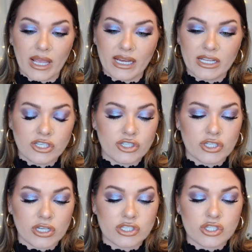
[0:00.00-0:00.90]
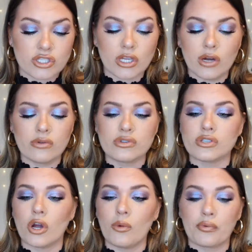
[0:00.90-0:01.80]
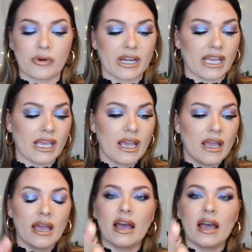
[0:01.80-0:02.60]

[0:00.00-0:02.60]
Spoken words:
It is just so pretty.